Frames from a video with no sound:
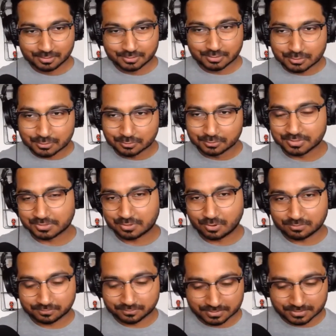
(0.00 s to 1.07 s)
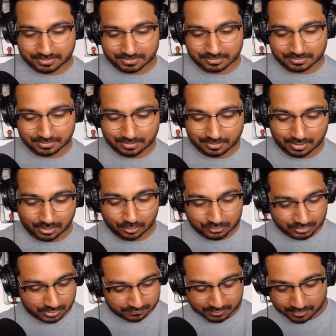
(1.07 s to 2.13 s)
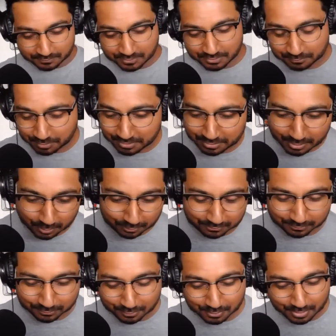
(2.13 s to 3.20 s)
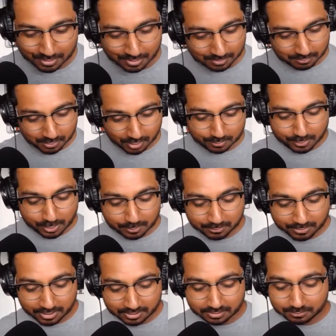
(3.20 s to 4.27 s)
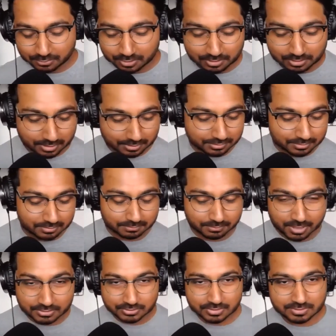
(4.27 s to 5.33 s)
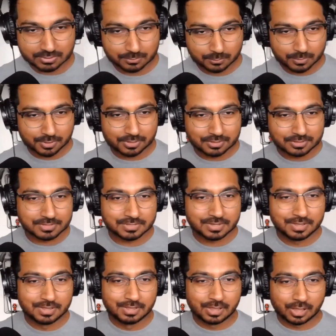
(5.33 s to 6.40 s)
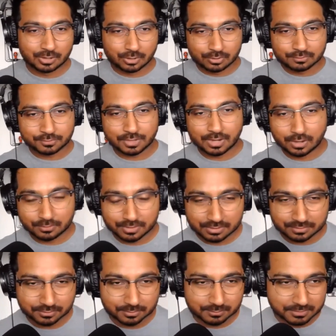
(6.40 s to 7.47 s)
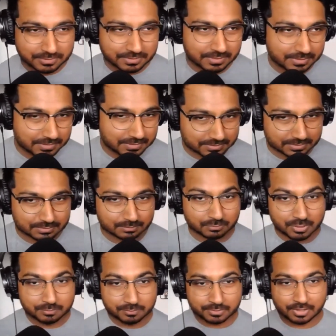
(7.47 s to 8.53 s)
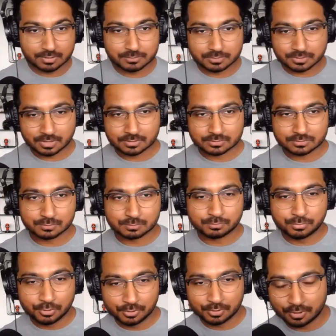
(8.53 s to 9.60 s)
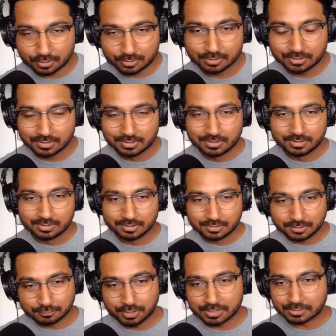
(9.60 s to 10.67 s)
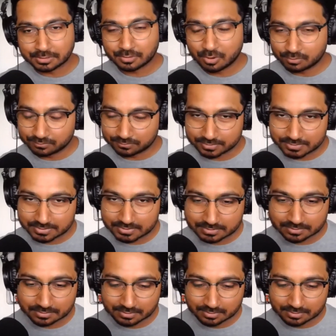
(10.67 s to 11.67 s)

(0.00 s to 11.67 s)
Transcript: to do this conference. Not so I've just written down a few: Birmingham, Edinburgh, London, Manchester, Wales. A lot of cloud native communities and people came together to put on a great conference.